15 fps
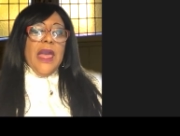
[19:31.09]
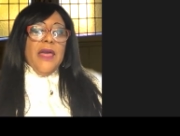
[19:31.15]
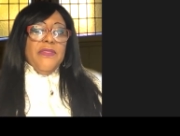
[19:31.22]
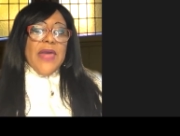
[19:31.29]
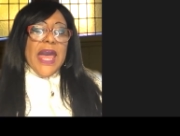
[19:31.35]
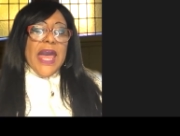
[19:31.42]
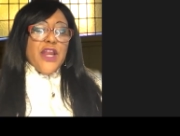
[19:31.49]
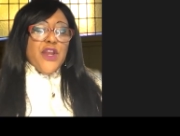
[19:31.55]

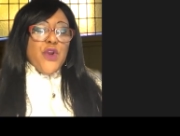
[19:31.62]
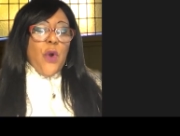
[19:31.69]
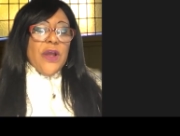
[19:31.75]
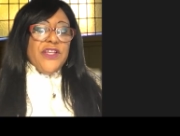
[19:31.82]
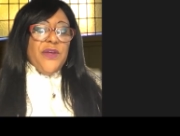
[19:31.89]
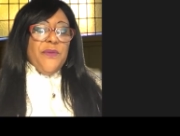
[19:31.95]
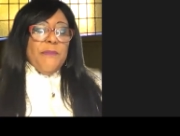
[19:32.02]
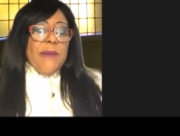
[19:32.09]
Thou
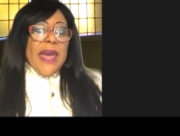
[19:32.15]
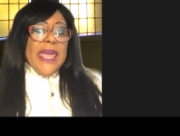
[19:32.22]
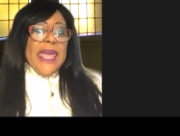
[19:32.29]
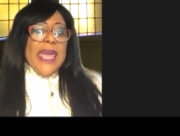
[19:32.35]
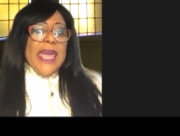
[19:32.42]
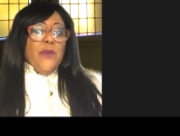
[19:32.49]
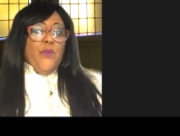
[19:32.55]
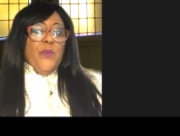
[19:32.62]
anointed my
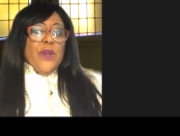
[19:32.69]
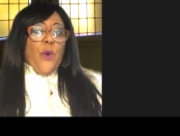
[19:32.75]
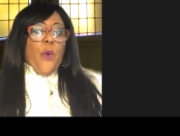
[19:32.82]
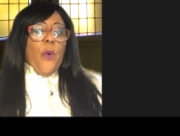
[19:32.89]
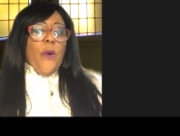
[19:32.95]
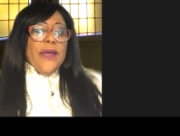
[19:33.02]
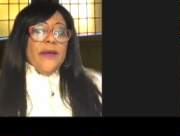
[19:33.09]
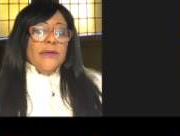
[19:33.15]
head with
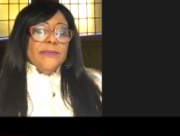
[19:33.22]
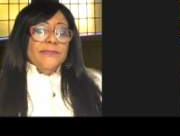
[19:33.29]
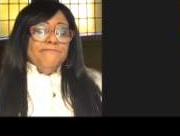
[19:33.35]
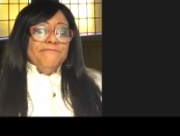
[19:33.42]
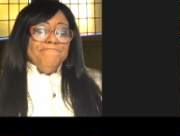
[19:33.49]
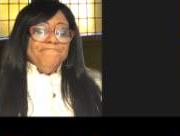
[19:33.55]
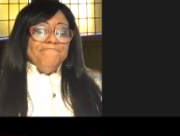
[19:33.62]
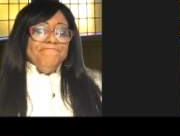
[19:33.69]
oil.
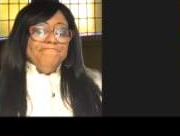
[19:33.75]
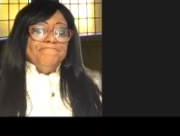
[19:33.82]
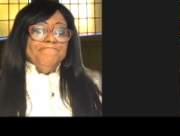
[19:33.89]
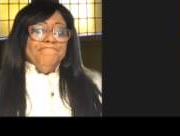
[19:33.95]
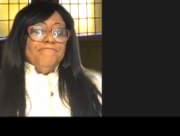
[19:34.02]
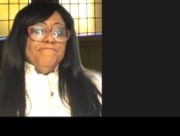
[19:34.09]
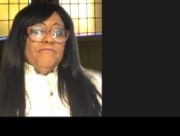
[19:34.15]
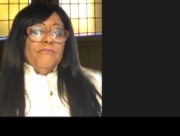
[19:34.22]

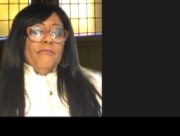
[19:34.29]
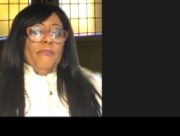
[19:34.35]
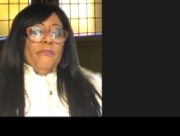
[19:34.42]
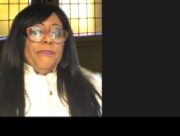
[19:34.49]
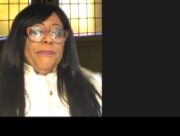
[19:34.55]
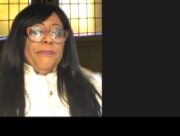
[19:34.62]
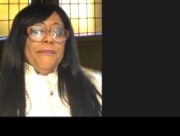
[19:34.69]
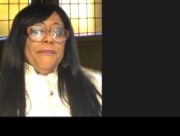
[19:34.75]
Mm,
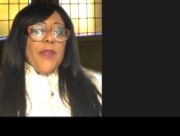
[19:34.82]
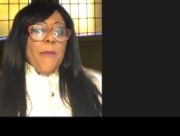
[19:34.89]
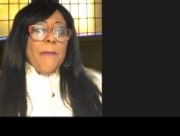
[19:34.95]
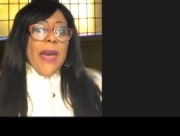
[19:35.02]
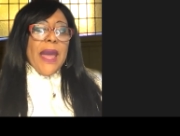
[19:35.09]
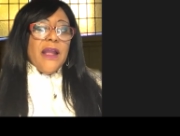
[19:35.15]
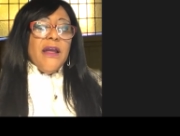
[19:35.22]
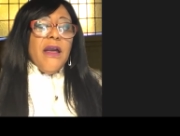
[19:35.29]
mm,
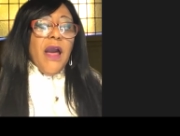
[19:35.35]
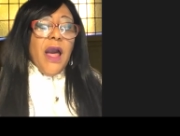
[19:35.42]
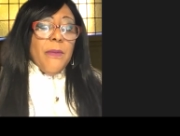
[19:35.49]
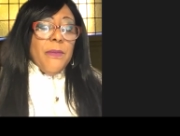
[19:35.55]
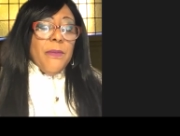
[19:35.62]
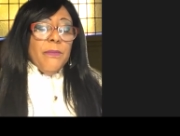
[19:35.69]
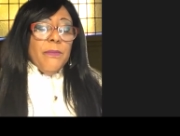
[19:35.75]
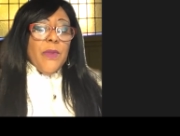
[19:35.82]
my cup
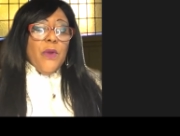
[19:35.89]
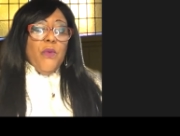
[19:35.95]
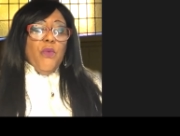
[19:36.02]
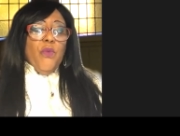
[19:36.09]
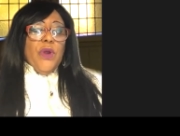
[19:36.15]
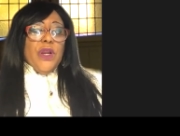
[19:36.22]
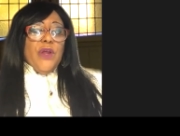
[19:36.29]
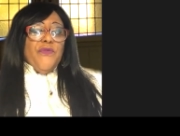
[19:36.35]

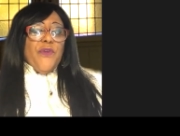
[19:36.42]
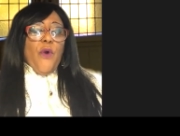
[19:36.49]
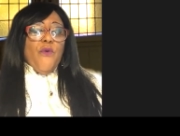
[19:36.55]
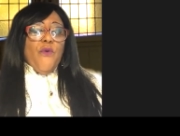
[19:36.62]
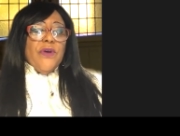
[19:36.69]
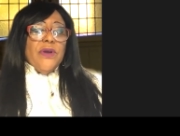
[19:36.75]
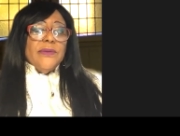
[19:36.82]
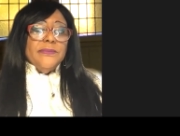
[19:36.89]
runneth
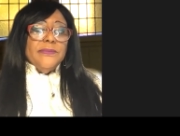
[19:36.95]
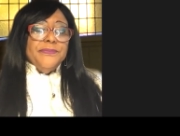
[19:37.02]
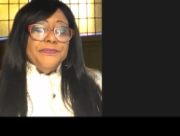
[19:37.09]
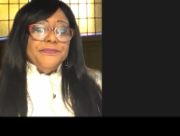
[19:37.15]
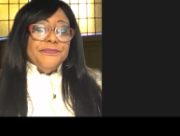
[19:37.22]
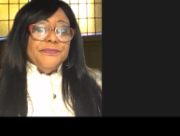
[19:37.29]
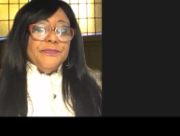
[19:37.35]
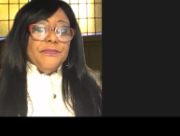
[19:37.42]
over.
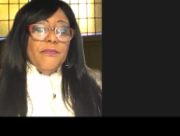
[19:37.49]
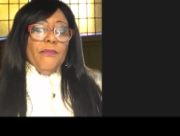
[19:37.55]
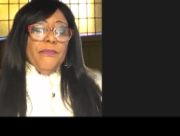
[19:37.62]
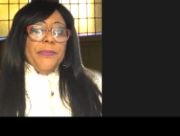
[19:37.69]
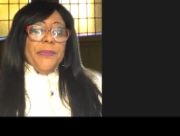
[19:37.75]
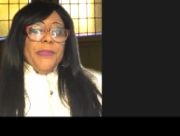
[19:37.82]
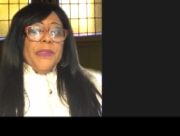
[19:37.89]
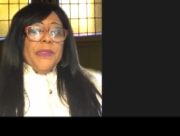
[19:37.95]

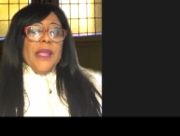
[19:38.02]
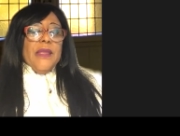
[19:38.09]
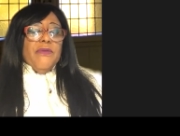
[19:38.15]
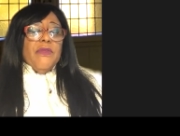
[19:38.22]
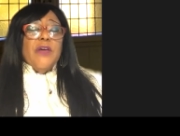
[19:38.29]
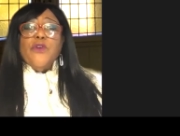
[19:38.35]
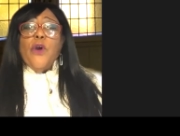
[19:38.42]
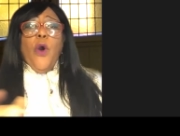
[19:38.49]

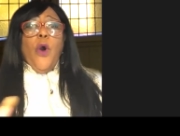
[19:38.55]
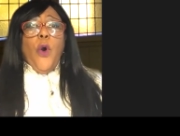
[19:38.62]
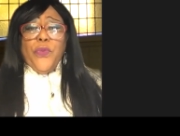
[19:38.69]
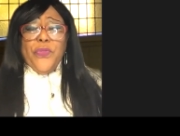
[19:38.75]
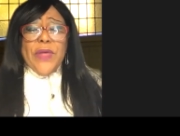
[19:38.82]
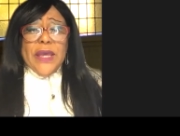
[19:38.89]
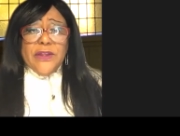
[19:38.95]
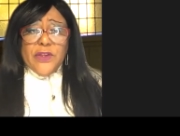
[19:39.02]
There's a whole
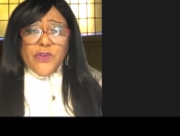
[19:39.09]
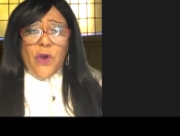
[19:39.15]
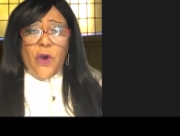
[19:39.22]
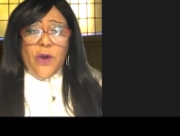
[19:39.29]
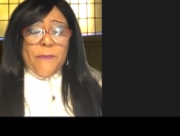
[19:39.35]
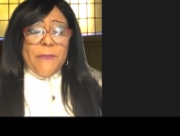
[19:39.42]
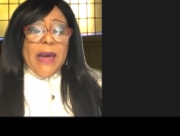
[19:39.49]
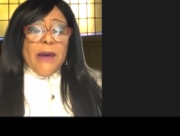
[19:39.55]
thing to talk
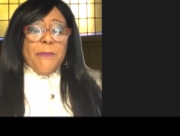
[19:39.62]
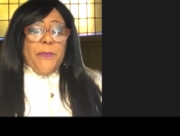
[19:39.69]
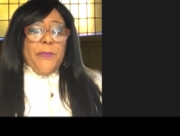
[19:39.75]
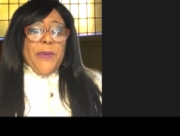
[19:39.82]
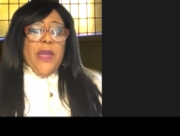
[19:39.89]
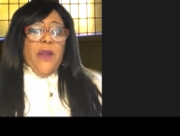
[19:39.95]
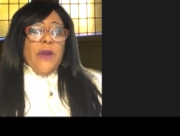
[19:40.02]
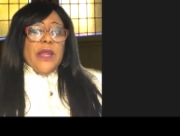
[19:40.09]
about
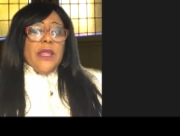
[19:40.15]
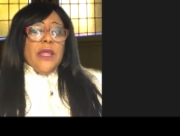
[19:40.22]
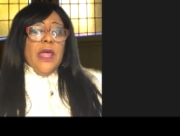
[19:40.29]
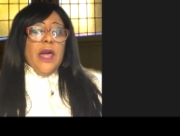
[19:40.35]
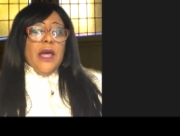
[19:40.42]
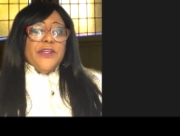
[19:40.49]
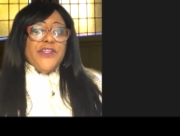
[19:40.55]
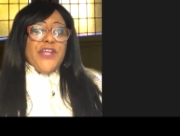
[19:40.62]
preparing
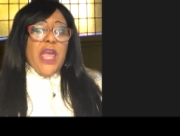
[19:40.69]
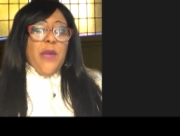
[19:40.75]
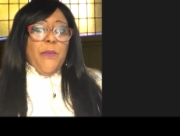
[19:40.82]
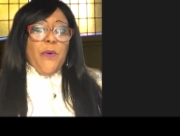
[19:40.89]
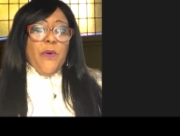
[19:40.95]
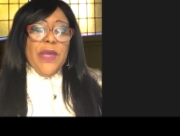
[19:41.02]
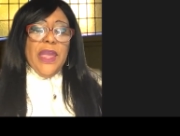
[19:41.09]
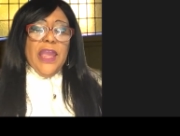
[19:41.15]
a
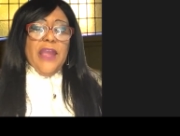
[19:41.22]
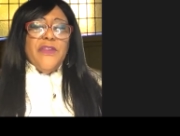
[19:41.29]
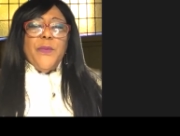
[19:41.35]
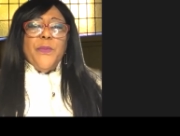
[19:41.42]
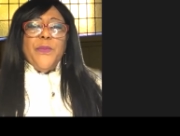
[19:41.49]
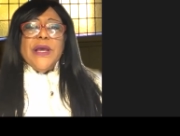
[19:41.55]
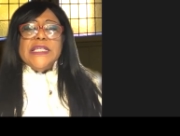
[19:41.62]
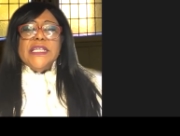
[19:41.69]
table in the
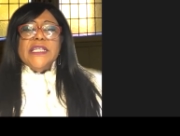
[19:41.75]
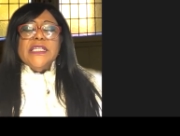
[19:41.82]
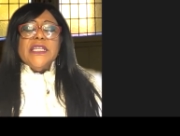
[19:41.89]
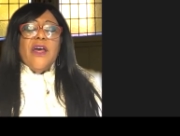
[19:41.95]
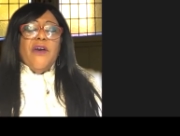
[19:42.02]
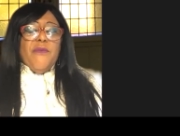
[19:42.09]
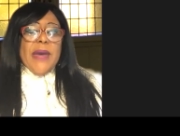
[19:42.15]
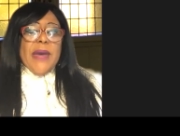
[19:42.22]
presence
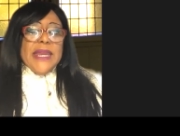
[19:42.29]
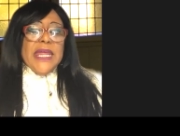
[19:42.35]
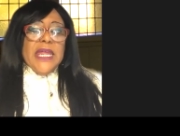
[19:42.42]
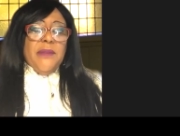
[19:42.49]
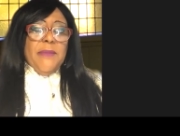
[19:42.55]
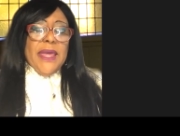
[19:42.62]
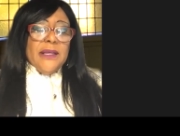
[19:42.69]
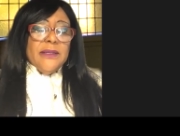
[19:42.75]
of mine
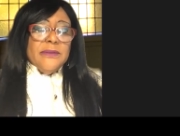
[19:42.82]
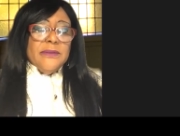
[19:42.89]
enemy.